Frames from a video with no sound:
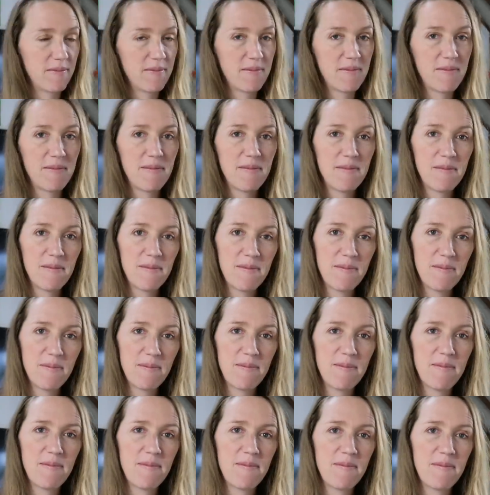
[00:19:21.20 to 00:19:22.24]

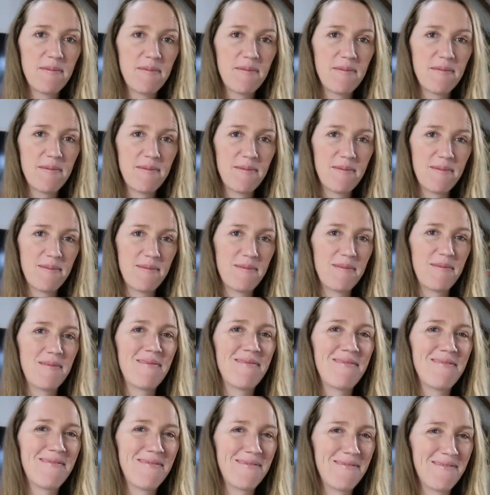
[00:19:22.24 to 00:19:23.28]

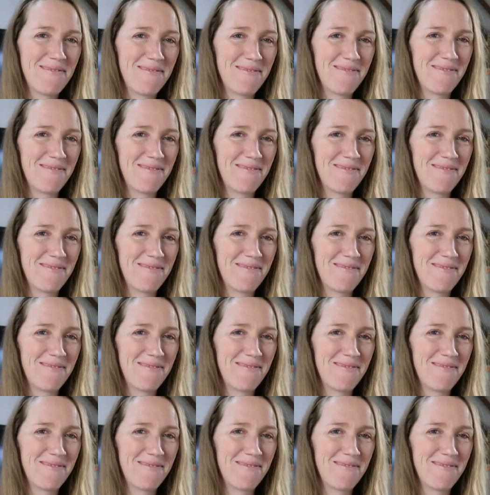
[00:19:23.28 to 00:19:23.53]
No words are spoken by the person on screen.